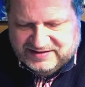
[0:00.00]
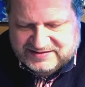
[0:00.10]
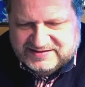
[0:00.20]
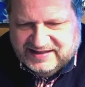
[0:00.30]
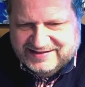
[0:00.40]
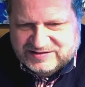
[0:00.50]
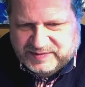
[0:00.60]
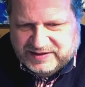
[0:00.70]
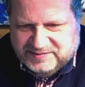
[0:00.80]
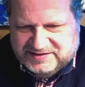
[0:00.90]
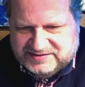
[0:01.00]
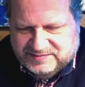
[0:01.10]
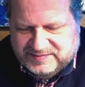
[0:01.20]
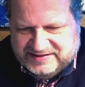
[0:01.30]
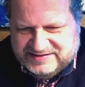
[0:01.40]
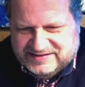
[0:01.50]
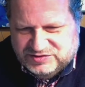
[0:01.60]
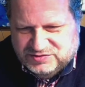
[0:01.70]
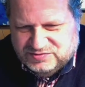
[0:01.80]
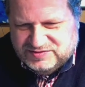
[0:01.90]
designed experiment to basically
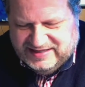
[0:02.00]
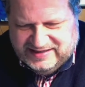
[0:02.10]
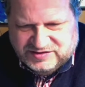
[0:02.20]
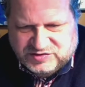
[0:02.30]
do 10 to